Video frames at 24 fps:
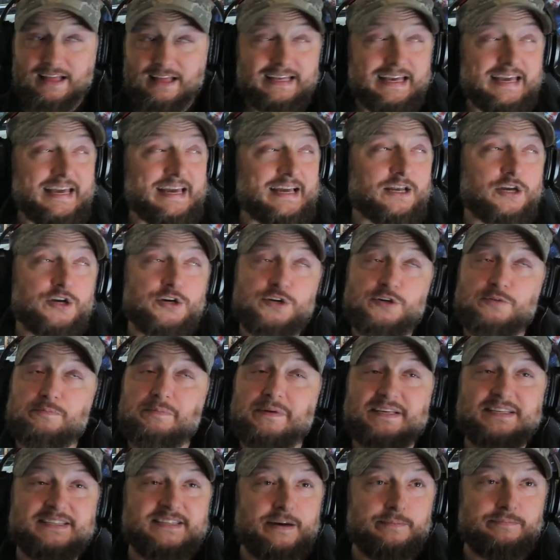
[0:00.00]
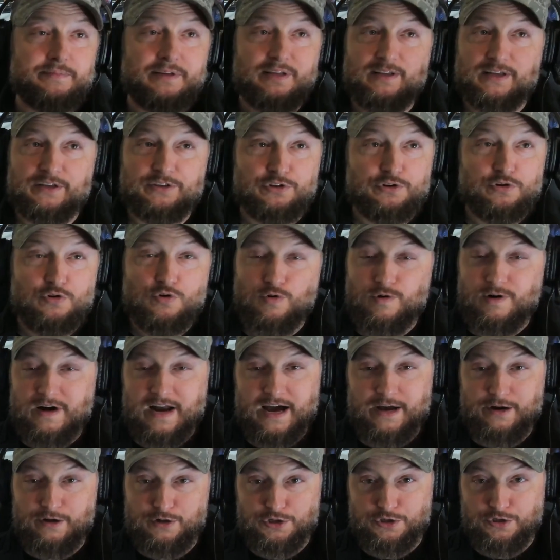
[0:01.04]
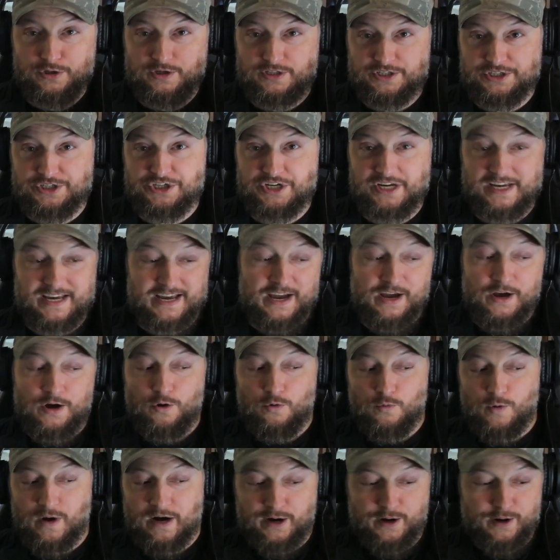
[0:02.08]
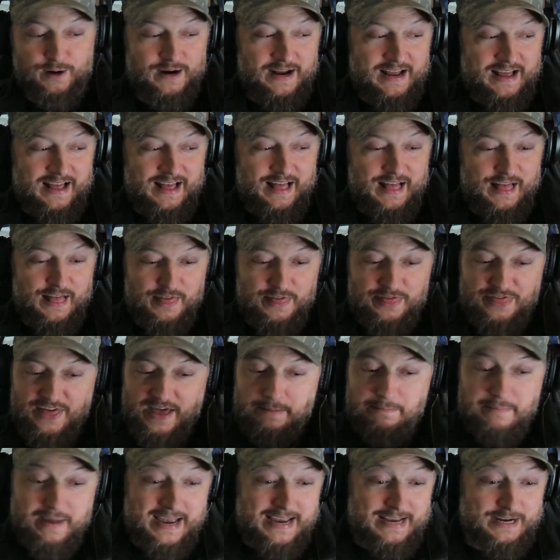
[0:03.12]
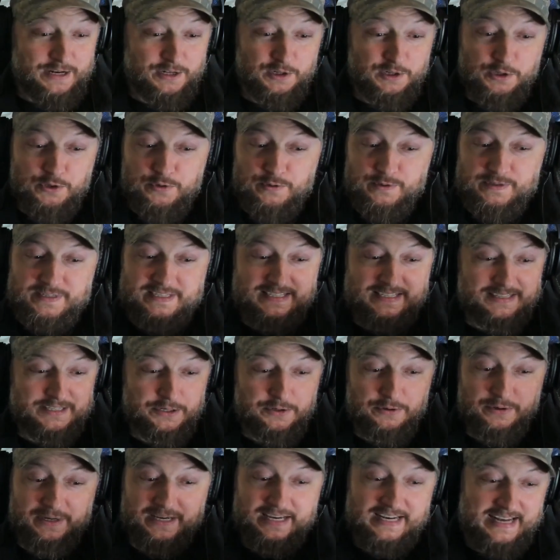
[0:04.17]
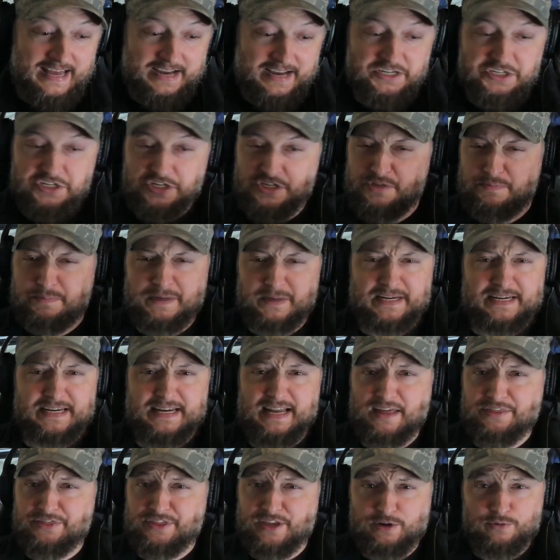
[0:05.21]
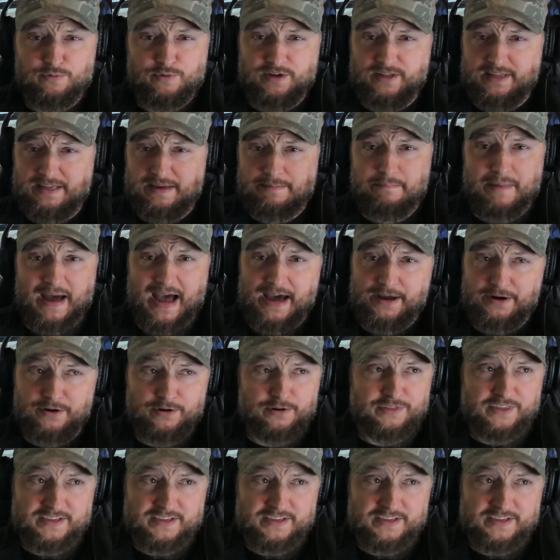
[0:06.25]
It could be something like the Coronado Trilogy, where they made loose little connections, but nothing really mattered.